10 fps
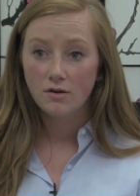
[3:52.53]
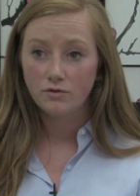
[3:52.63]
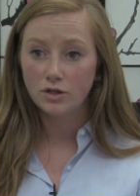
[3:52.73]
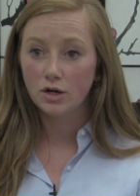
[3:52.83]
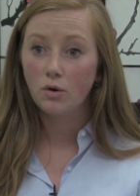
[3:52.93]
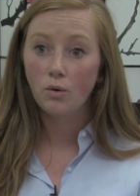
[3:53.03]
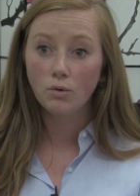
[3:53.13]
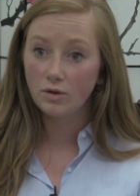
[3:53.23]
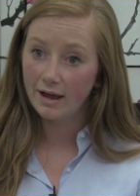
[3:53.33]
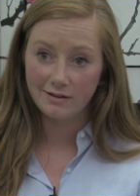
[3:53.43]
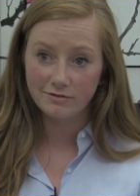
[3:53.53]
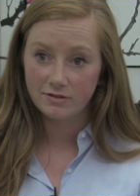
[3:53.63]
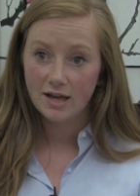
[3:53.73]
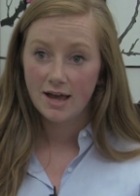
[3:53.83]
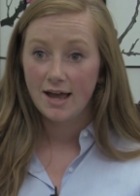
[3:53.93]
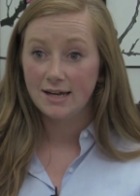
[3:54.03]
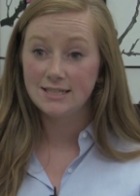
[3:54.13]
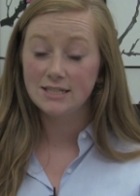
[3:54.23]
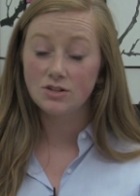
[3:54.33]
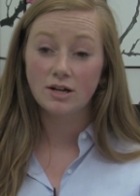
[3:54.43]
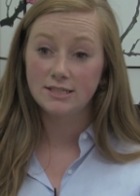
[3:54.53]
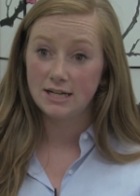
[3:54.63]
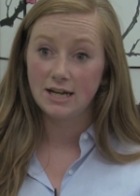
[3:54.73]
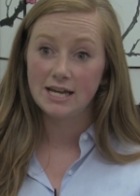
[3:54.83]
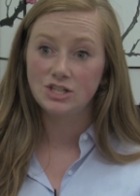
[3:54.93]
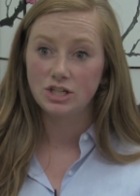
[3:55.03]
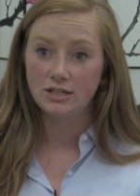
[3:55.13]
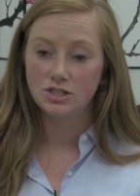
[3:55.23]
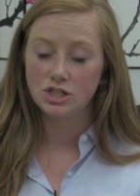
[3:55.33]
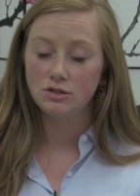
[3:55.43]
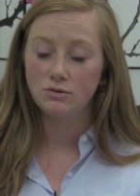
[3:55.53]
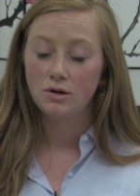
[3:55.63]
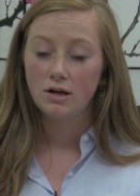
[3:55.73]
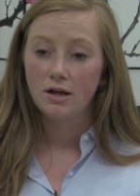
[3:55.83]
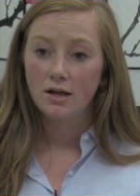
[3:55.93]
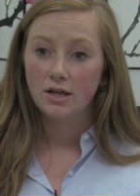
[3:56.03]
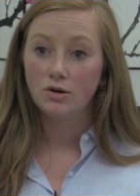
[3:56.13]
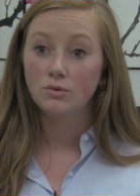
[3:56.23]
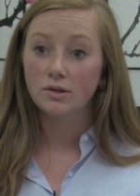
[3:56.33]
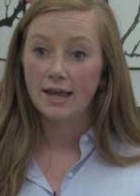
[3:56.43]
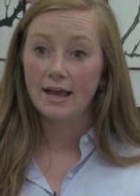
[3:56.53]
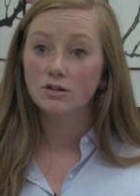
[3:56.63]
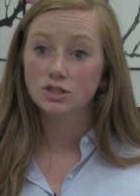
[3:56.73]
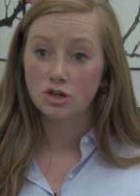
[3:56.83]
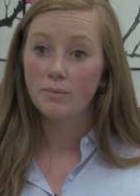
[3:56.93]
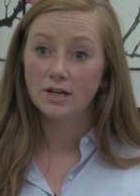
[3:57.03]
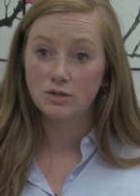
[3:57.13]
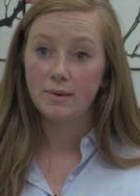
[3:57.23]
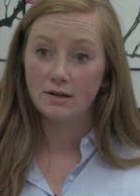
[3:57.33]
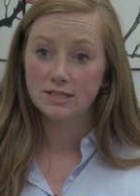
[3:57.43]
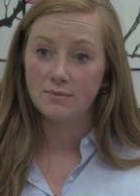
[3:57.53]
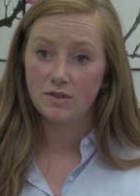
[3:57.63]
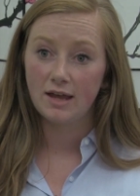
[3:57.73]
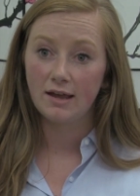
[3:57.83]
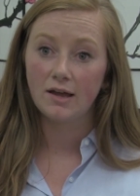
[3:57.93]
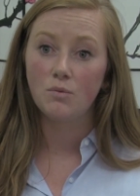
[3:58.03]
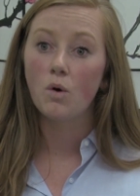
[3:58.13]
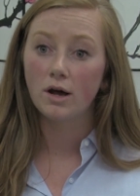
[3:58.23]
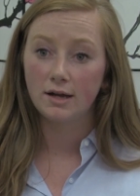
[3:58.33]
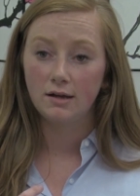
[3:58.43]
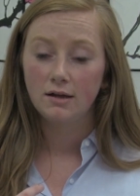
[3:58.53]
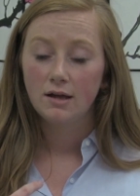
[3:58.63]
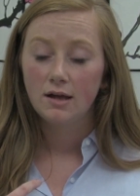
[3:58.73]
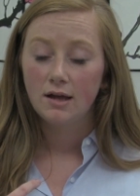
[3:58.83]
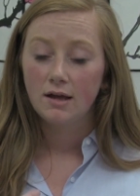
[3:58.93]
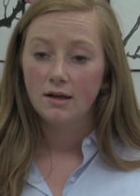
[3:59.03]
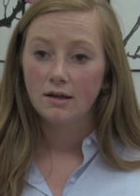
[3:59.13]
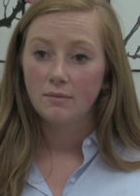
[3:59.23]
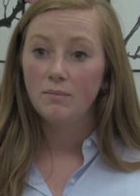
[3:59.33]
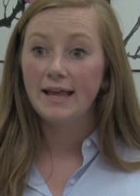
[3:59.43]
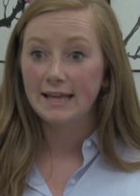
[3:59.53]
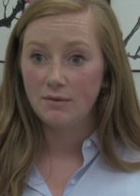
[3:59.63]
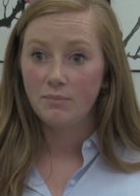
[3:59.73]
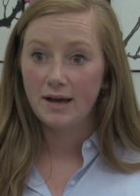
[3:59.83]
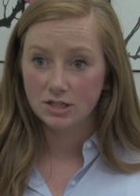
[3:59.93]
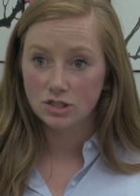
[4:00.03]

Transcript: for their whole life, and it takes a lot of dedication to, you know, care so much about something and want to make an impact